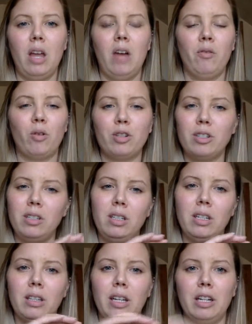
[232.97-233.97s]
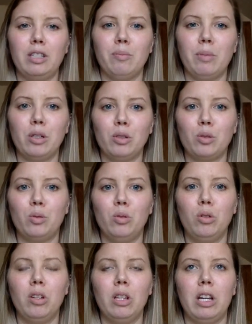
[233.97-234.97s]
Unfortunately, at the age of middle
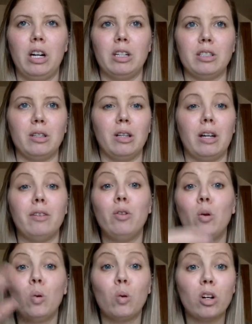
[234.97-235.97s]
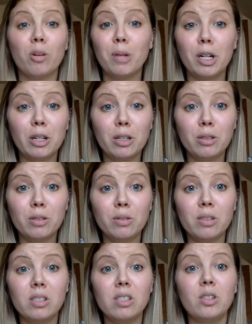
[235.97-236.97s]
school, there is a lot of
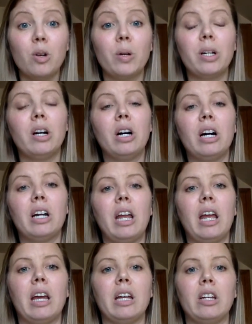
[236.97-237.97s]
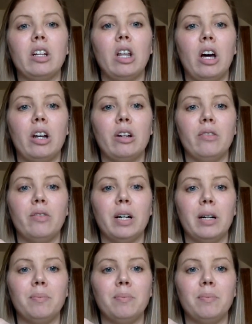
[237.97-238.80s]
hormones going on and a lot of